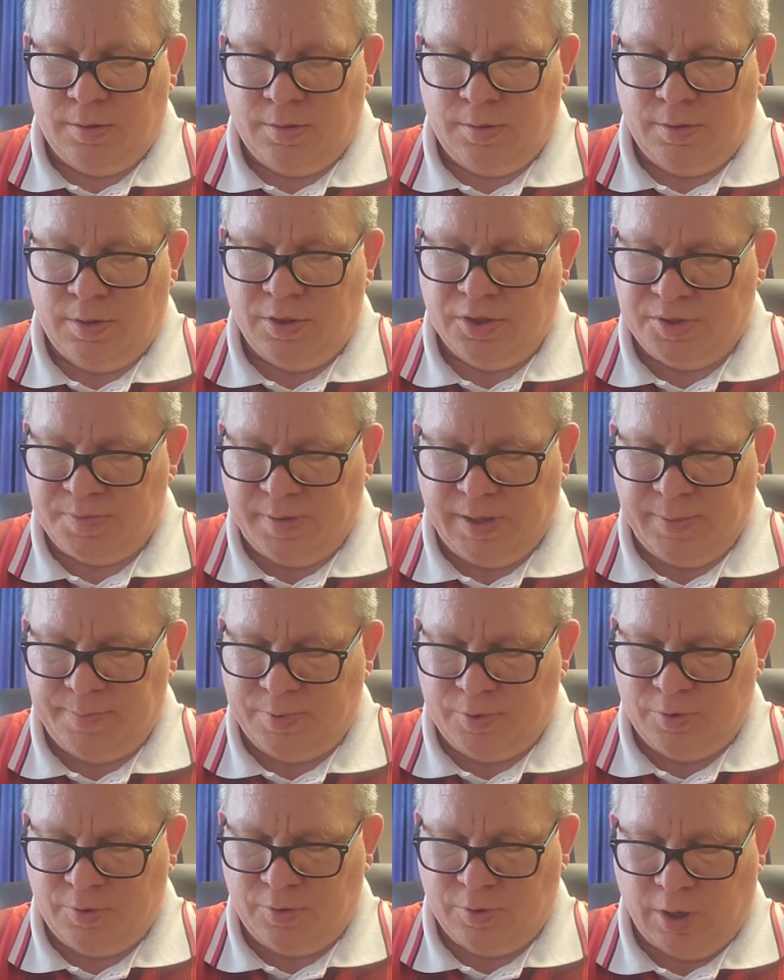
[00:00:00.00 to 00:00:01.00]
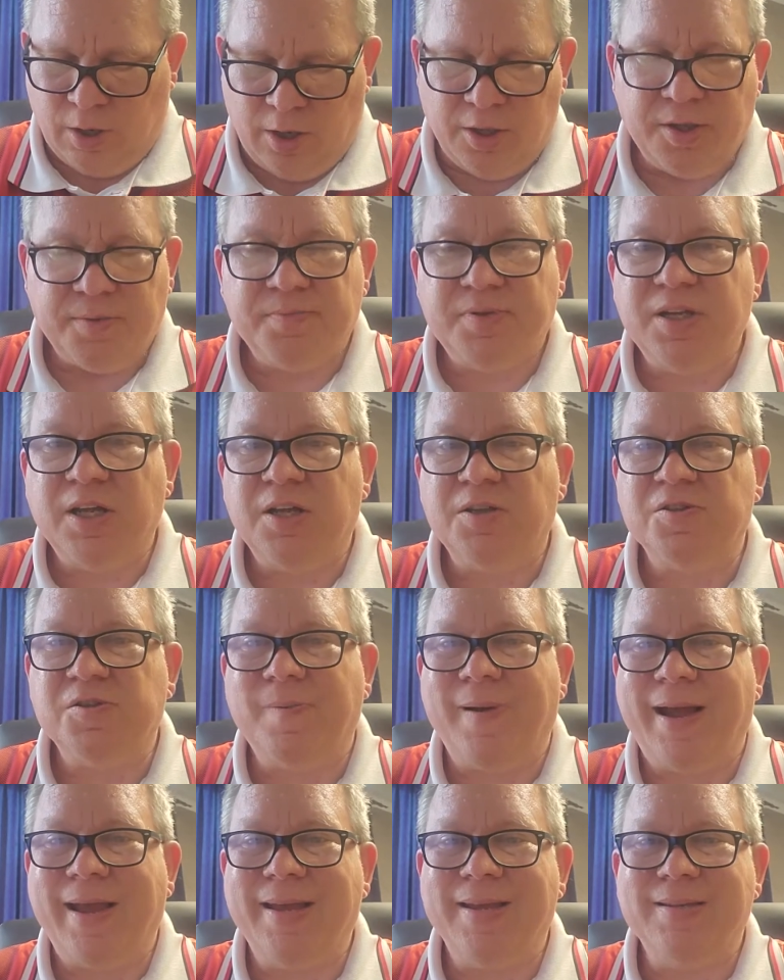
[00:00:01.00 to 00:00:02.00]
Those people who call themselves
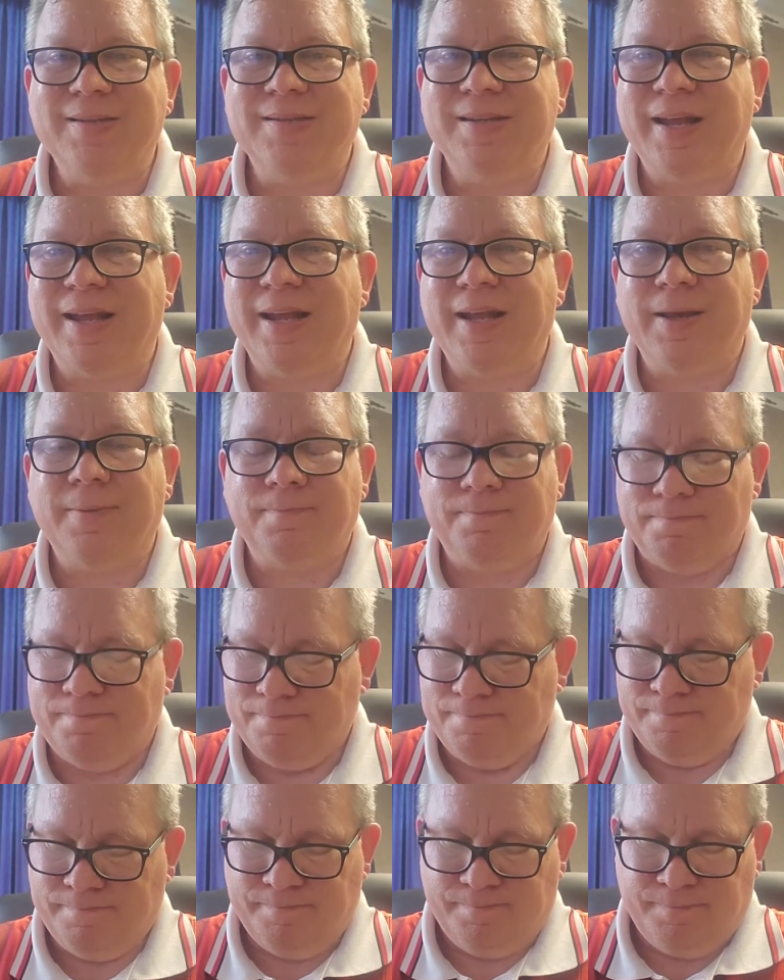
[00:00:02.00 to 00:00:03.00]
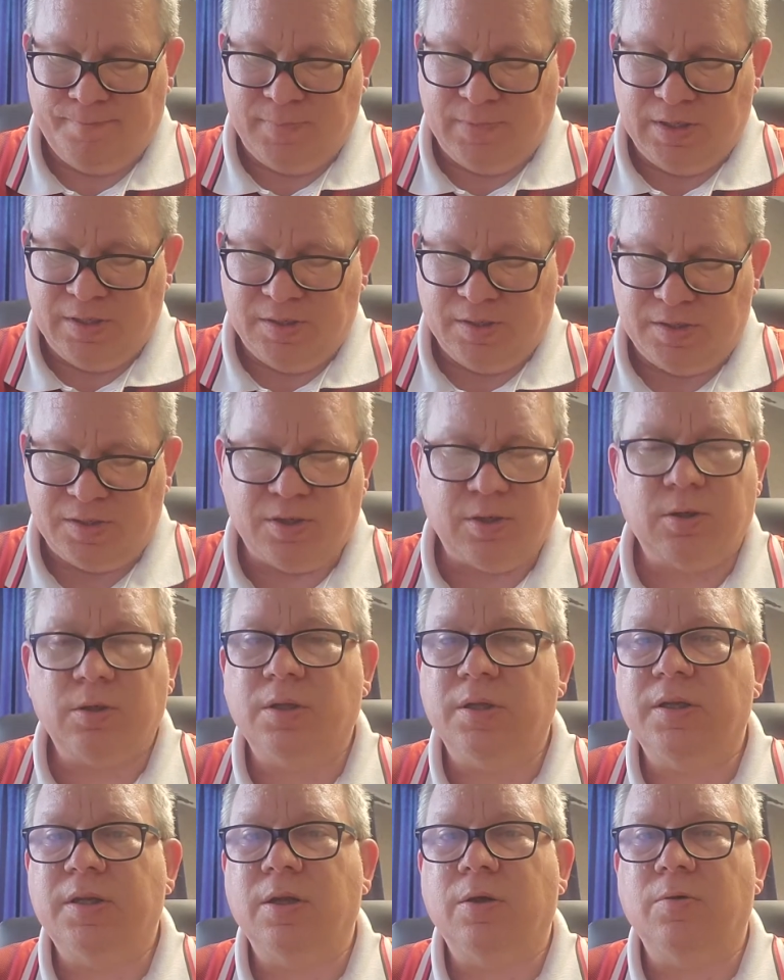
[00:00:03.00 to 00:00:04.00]
by his name
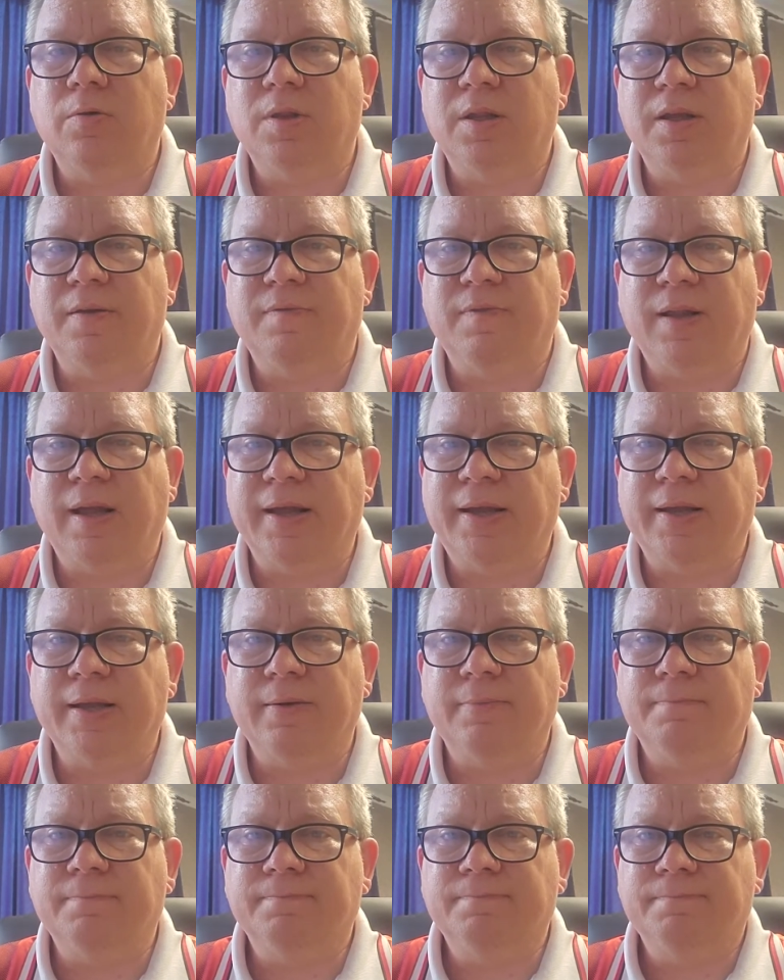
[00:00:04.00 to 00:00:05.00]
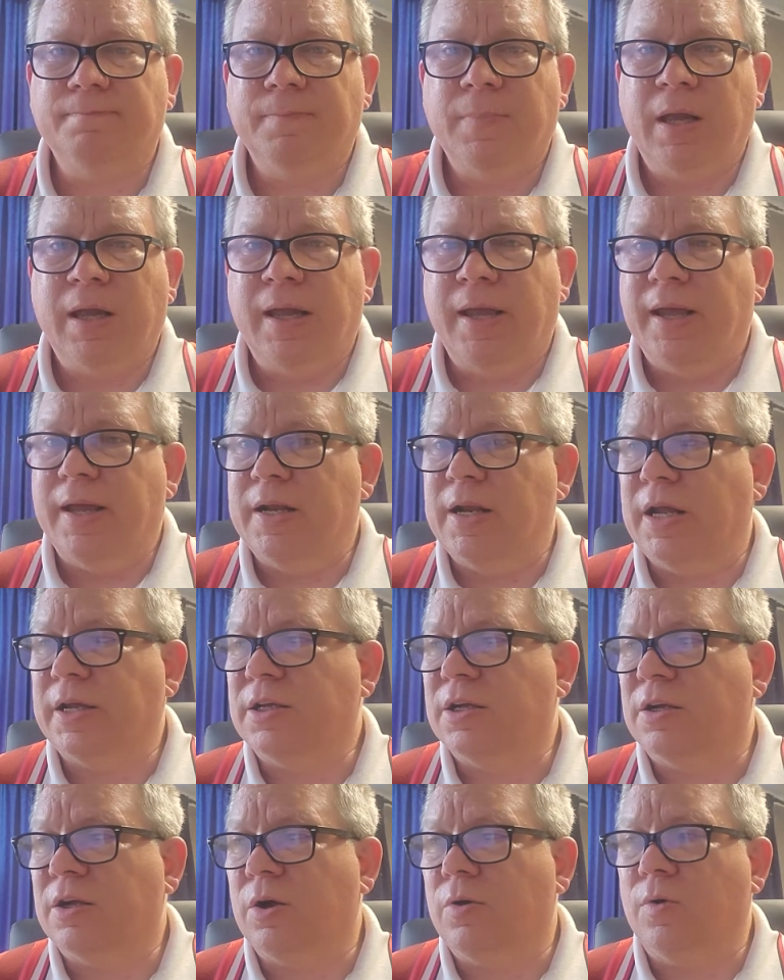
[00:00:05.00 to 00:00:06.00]
certainly don't live like it. And I
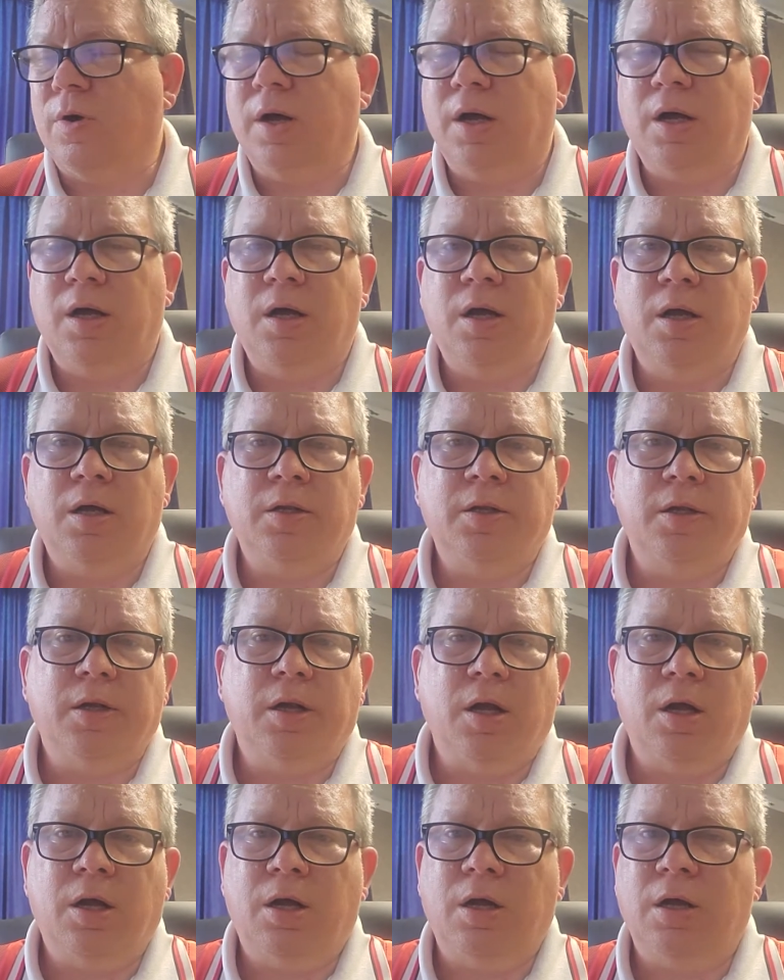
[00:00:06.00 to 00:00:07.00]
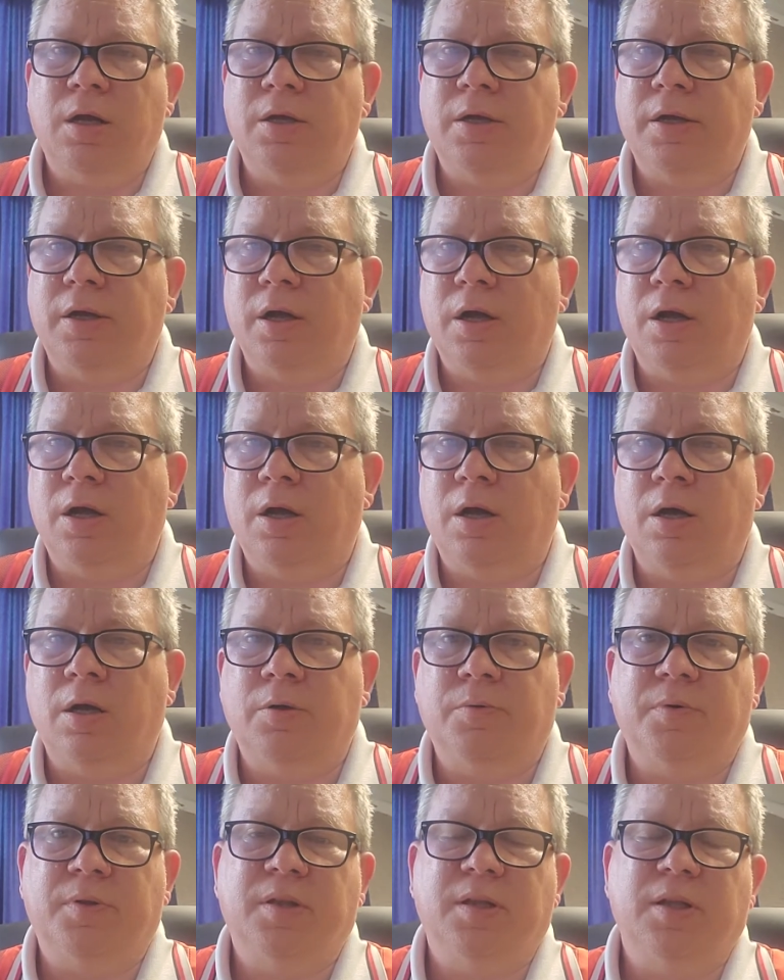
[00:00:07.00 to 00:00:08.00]
could go on and on and
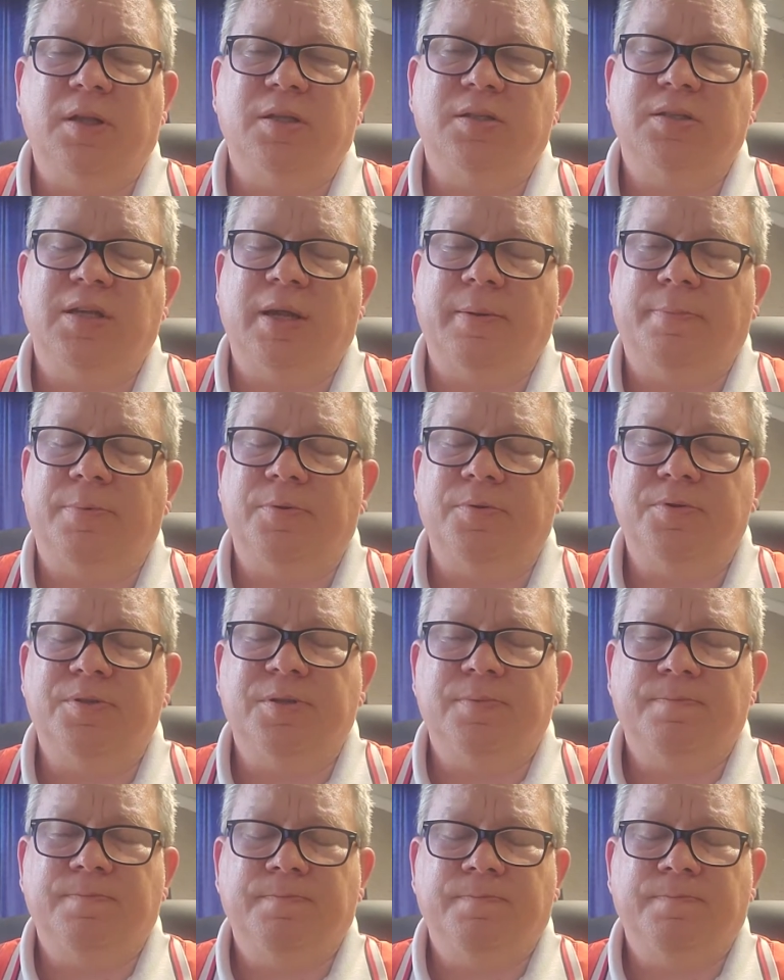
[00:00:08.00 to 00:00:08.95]
on with the examples.